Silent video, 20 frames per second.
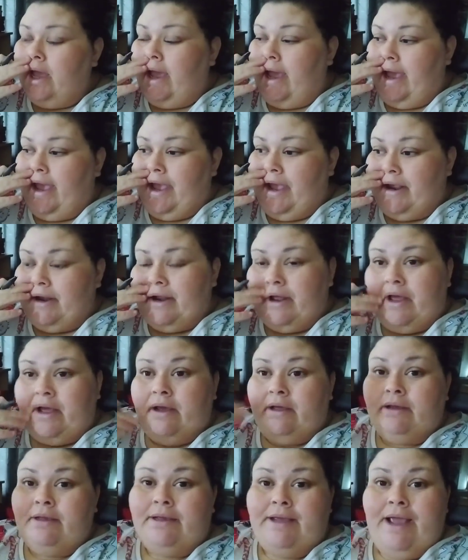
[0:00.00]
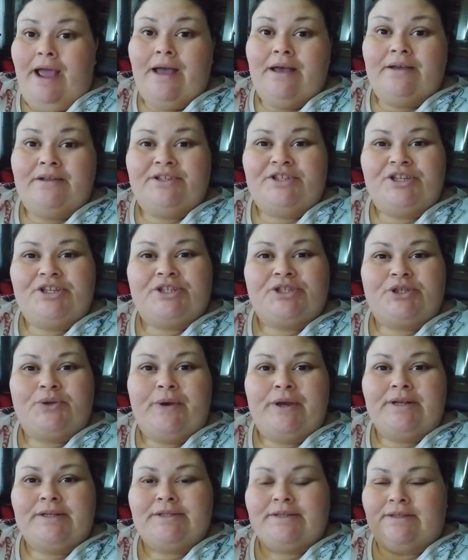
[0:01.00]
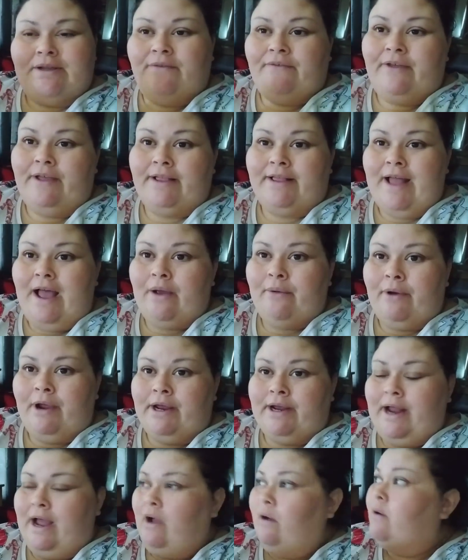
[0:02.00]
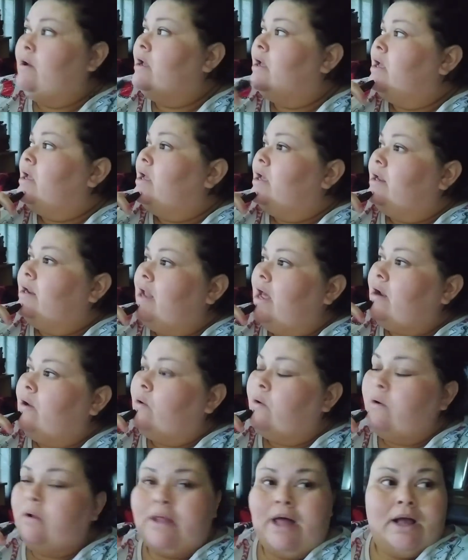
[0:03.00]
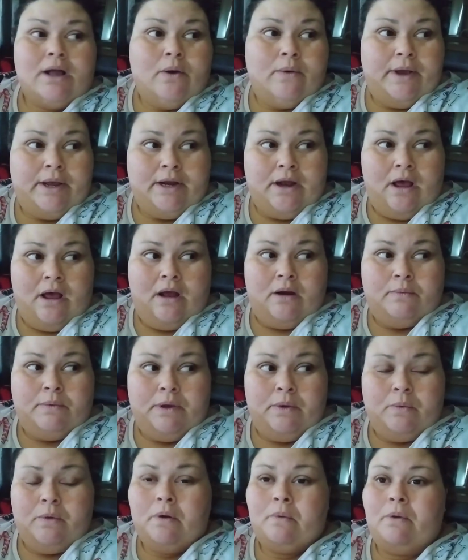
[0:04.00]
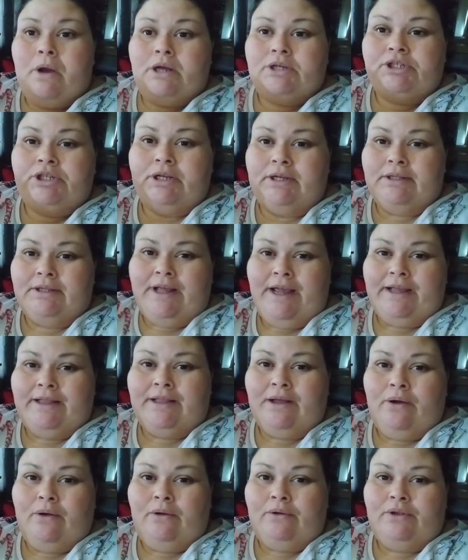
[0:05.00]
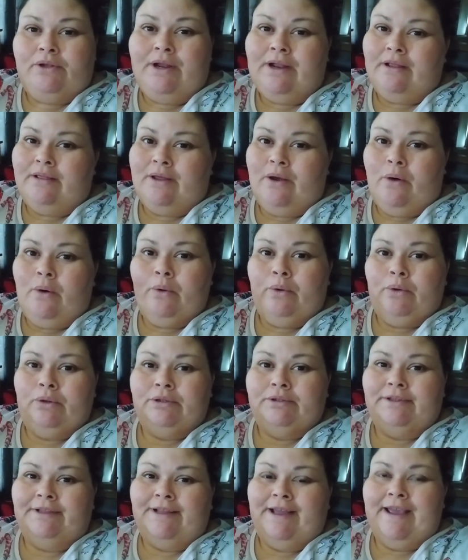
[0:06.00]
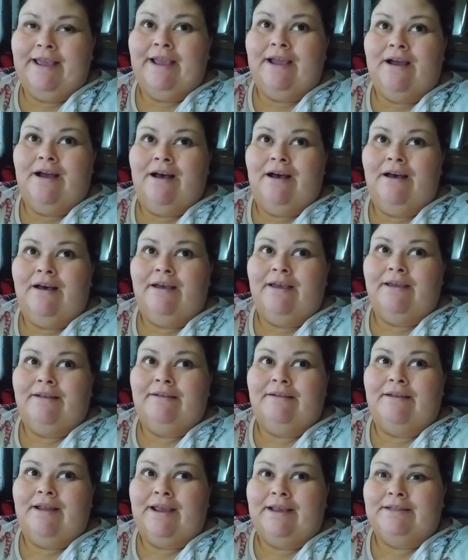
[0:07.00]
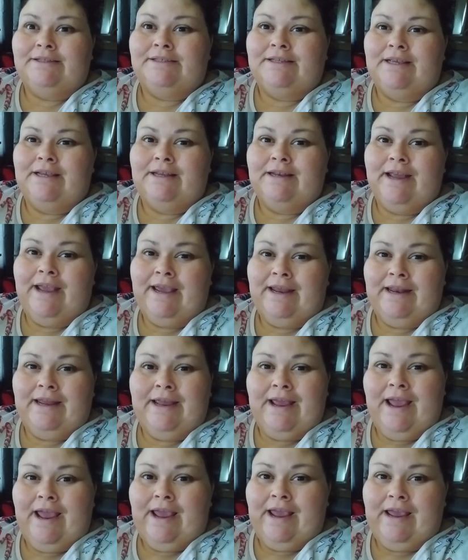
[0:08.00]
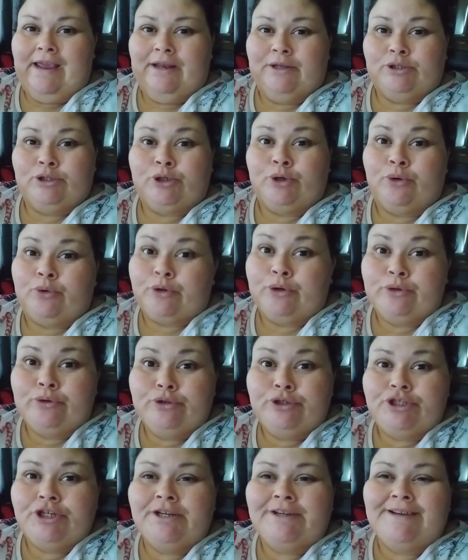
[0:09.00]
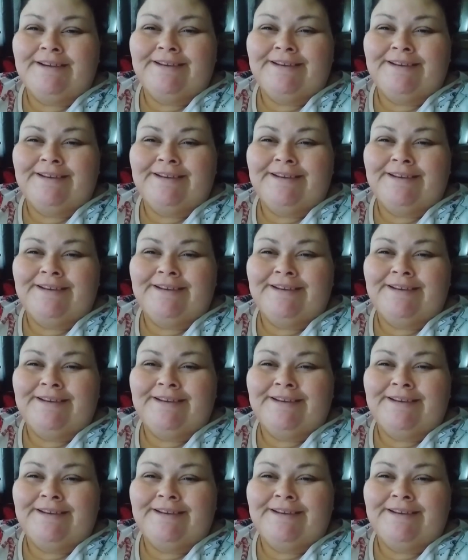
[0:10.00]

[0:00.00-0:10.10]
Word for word: and uh, yeah, just doing stuff like that right now not a whole lot going on. We were watching like the the old like uh 1988 Scrooge,